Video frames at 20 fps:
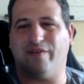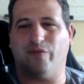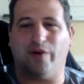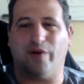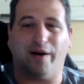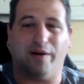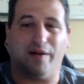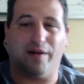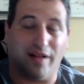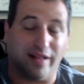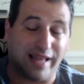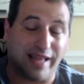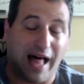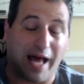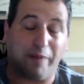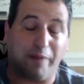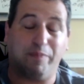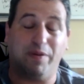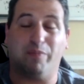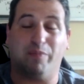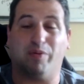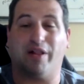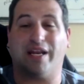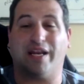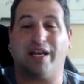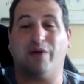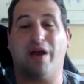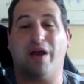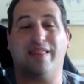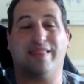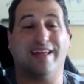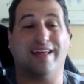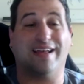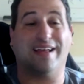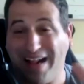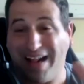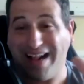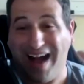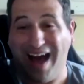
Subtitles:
well, a lot of people anyway think,